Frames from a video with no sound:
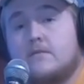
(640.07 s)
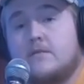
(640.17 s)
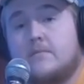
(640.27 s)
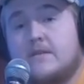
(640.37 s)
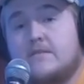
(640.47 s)

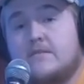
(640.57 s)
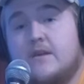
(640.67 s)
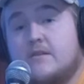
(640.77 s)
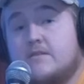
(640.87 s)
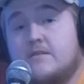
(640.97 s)
basically,
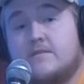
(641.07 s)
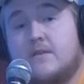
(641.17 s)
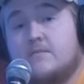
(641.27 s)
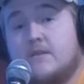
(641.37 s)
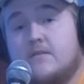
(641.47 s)
Josh says, if it
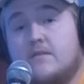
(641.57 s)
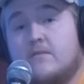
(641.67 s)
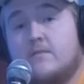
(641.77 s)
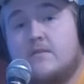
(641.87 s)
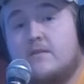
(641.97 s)
comes out your
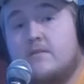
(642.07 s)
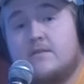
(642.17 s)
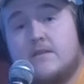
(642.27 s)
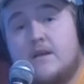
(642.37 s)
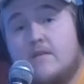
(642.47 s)
window, you can
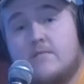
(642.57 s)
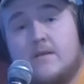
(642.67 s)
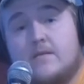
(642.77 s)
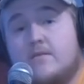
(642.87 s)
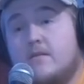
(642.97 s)
see I have. I'm
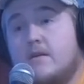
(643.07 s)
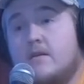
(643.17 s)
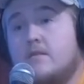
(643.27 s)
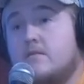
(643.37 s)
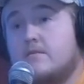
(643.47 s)
handing you the
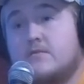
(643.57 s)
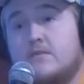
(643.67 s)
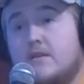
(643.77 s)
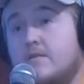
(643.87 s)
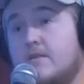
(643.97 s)
gun.
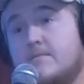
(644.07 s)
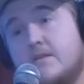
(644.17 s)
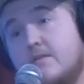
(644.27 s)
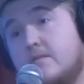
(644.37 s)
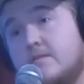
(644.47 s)
Dean, if it comes out
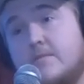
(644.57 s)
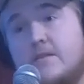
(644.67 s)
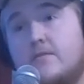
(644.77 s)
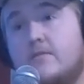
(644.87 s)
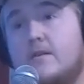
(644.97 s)
yours, I'm
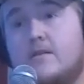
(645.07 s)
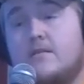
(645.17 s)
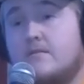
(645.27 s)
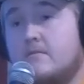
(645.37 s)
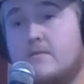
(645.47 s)
handing you the gun,
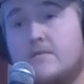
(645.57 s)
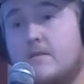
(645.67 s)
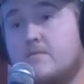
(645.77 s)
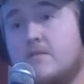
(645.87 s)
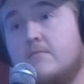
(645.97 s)
and if it
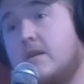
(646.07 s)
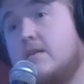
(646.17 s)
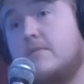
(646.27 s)
comes out mine, I'm